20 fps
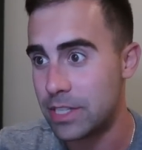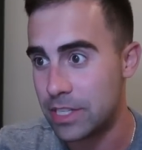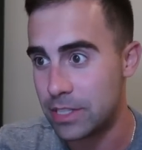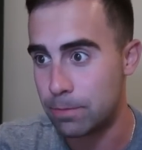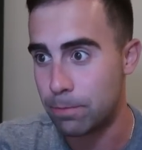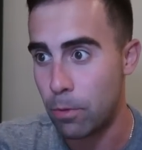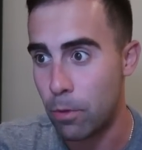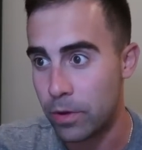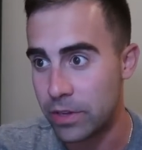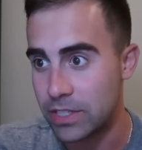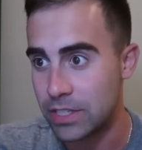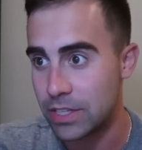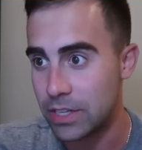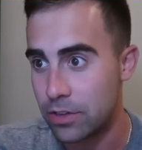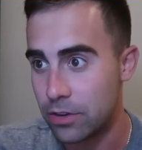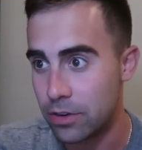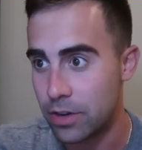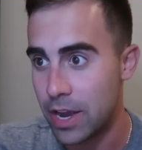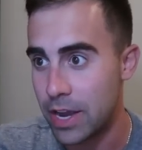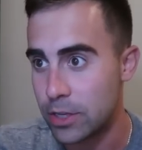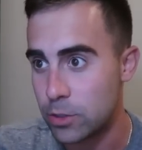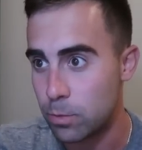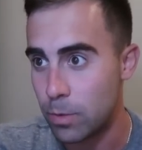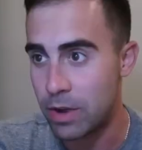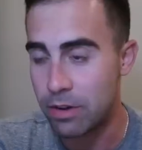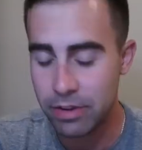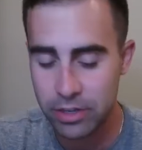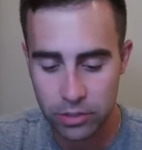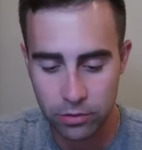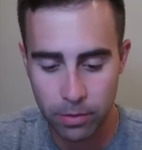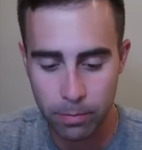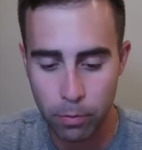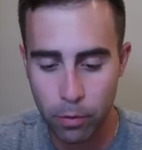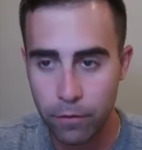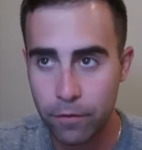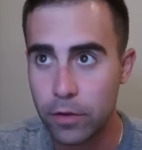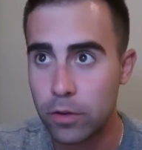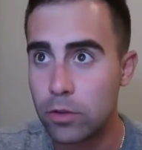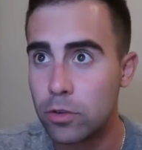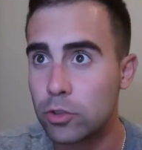He's points leader as well as three
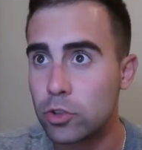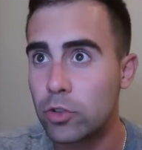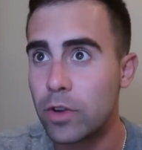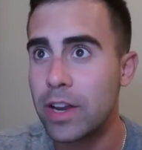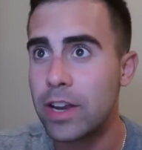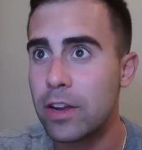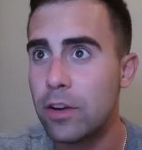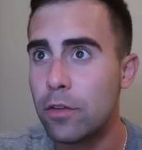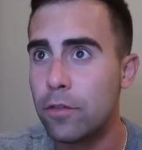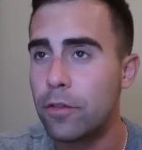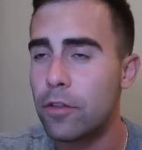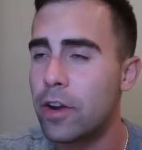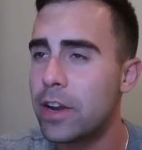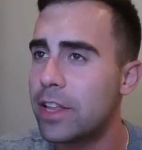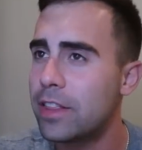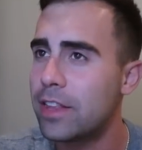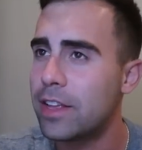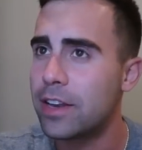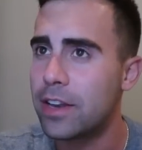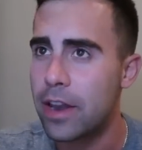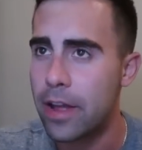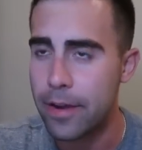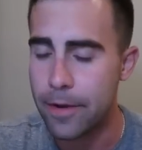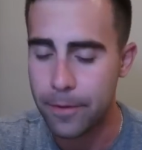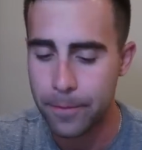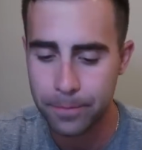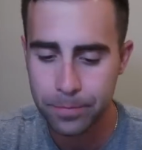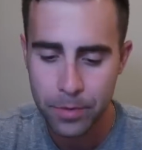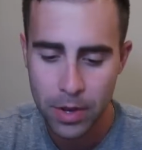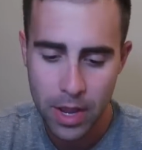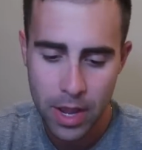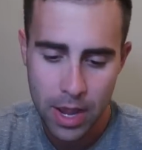point field goals. Grant Hill for anything? No.